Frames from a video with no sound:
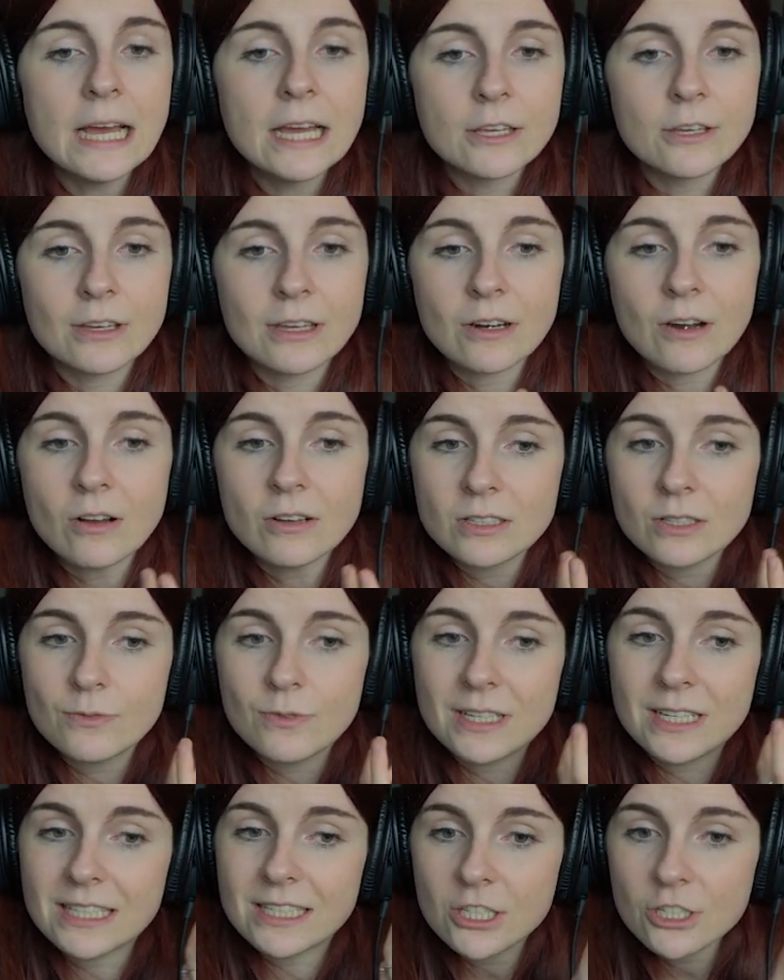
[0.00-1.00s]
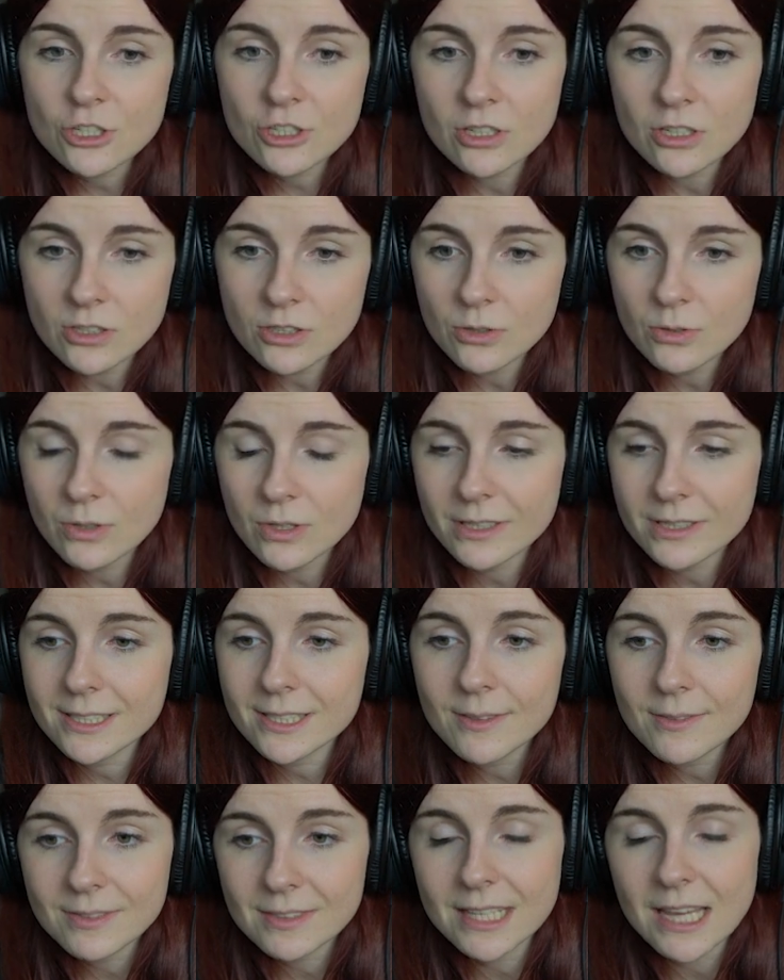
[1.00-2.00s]
You can also find additional
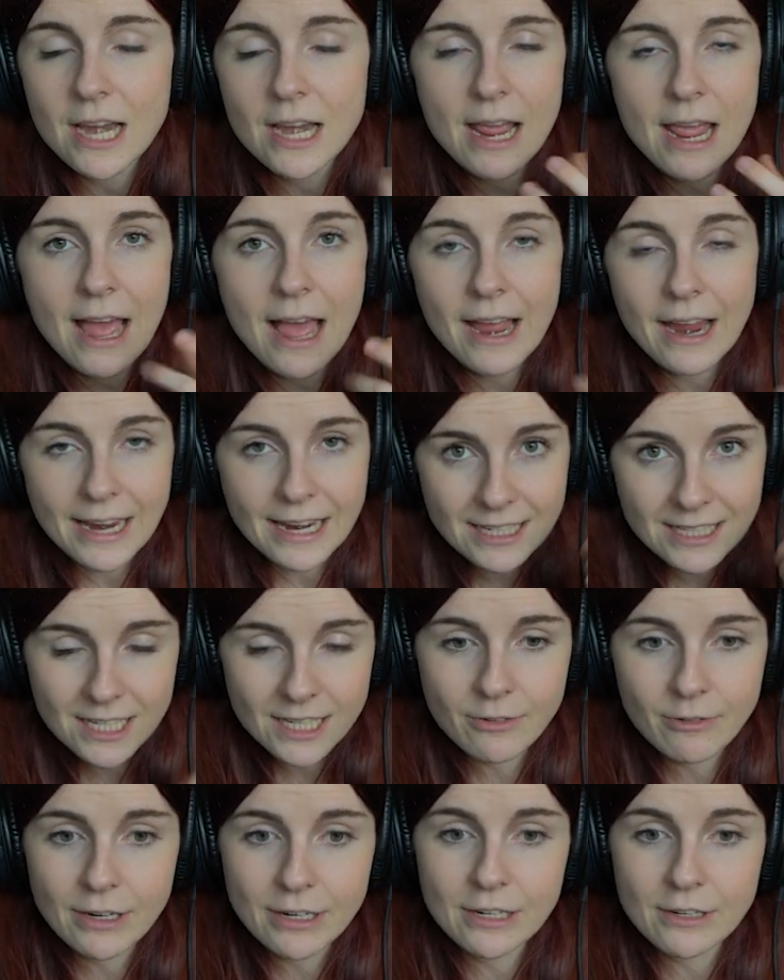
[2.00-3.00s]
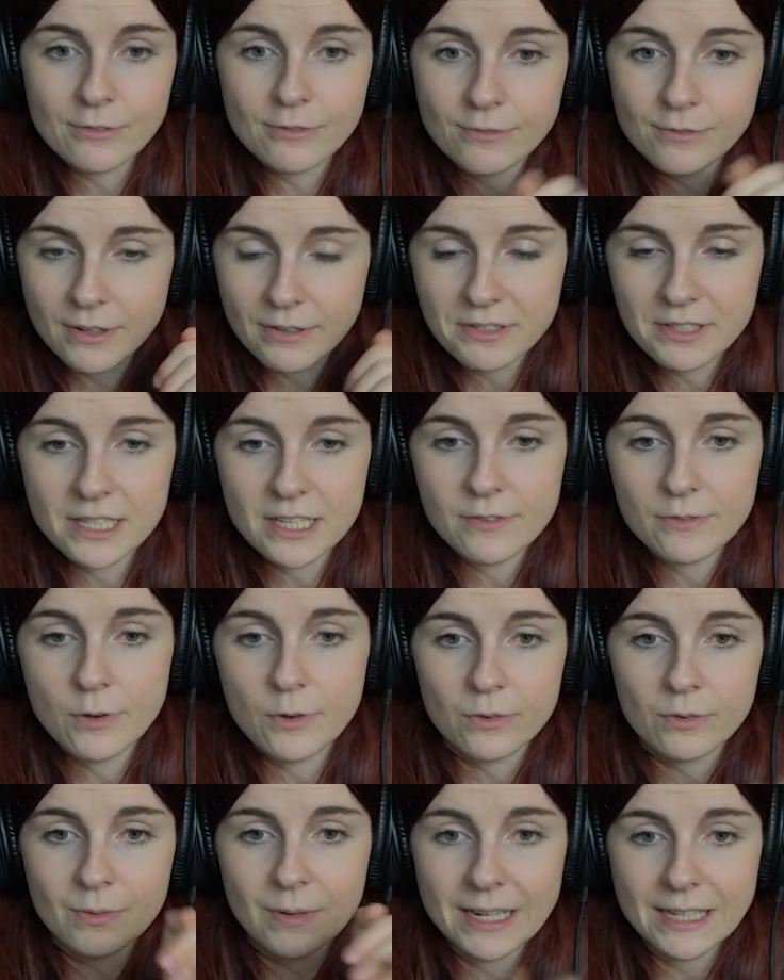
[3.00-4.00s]
tools that are integrated with
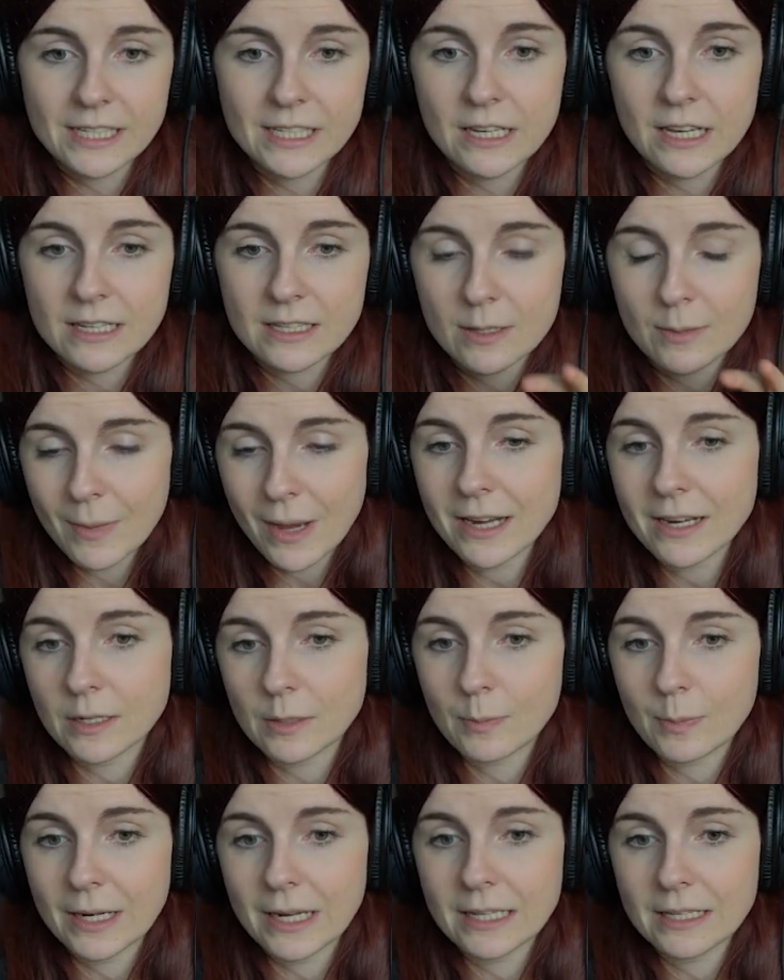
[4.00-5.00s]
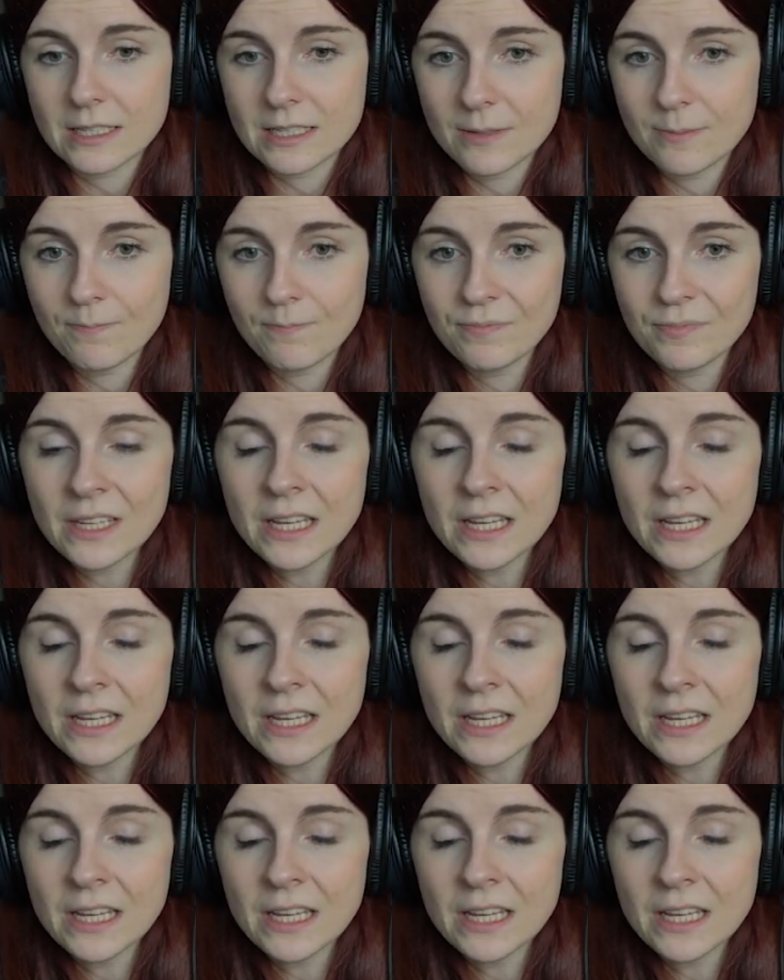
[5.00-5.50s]
Civo right here at the marketplace.